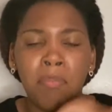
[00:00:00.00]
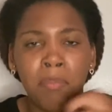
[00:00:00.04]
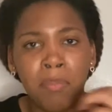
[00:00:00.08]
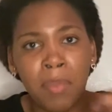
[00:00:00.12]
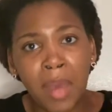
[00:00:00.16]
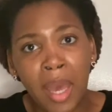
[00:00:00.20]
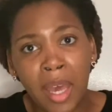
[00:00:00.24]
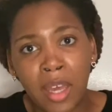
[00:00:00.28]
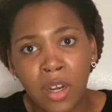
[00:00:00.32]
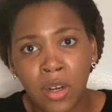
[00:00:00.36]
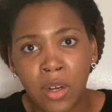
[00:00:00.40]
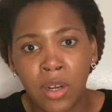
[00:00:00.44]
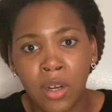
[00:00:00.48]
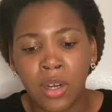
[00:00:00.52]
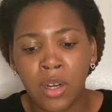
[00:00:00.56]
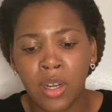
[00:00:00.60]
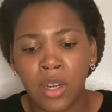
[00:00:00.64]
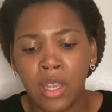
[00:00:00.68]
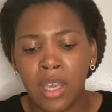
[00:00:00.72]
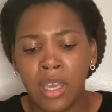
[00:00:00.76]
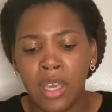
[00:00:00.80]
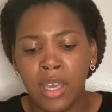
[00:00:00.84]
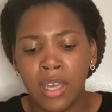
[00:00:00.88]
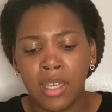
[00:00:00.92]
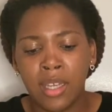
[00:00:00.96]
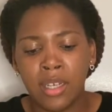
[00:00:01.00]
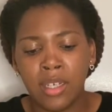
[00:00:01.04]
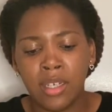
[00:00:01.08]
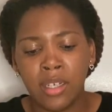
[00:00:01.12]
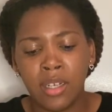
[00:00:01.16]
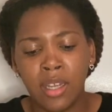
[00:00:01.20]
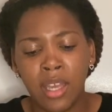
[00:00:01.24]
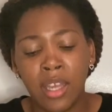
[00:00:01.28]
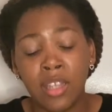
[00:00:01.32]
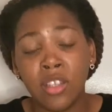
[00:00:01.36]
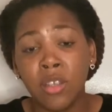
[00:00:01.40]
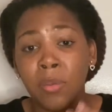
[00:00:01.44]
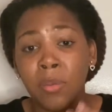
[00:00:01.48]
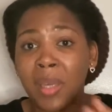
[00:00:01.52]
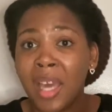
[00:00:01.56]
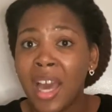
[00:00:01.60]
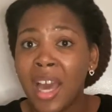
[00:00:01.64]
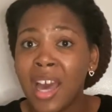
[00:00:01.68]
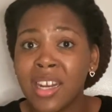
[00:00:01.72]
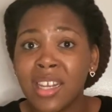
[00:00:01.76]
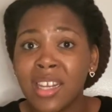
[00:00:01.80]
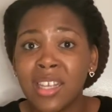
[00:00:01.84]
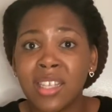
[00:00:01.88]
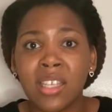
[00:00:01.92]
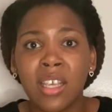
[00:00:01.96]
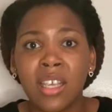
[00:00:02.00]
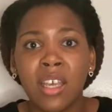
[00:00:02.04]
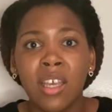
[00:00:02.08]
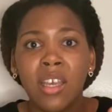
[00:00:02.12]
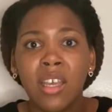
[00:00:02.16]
better, and to be honest,